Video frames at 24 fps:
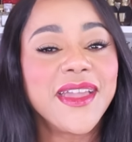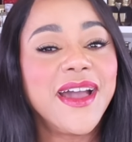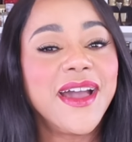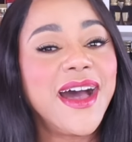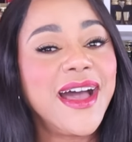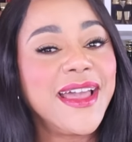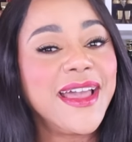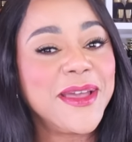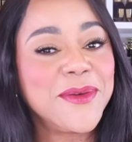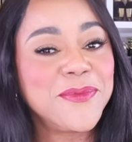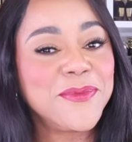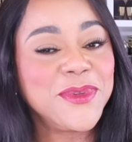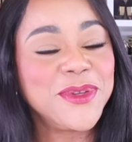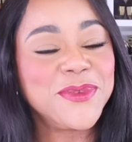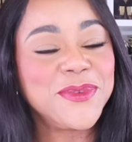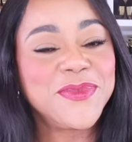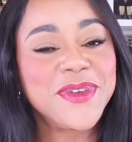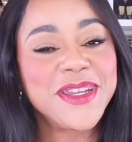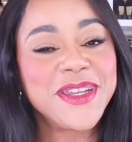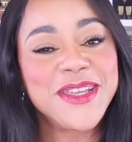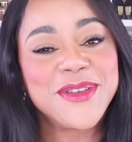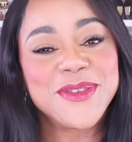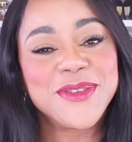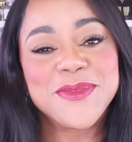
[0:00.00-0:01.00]
I upload
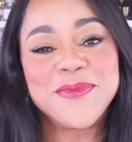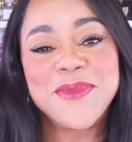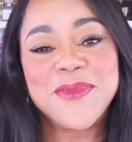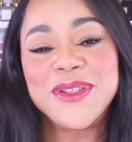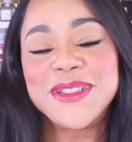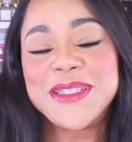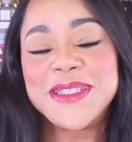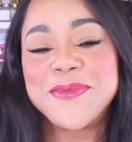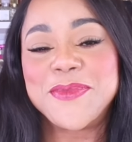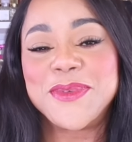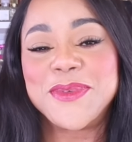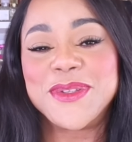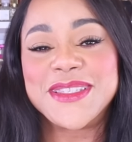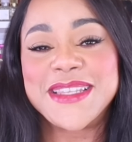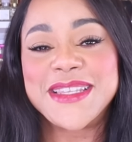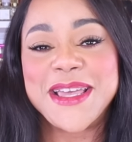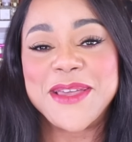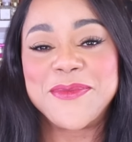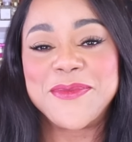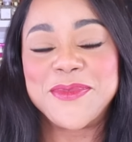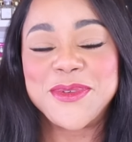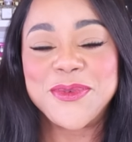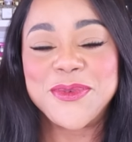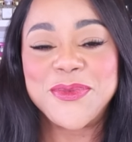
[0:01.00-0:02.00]
videos multiple
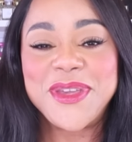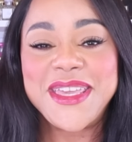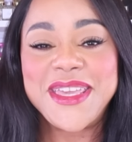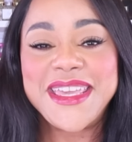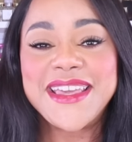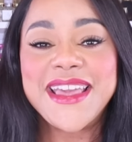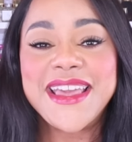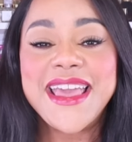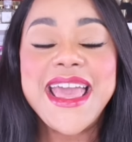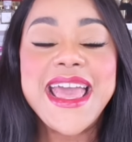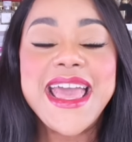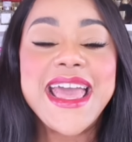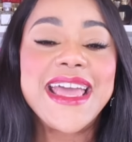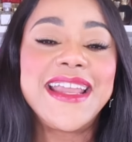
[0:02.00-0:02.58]
times a week,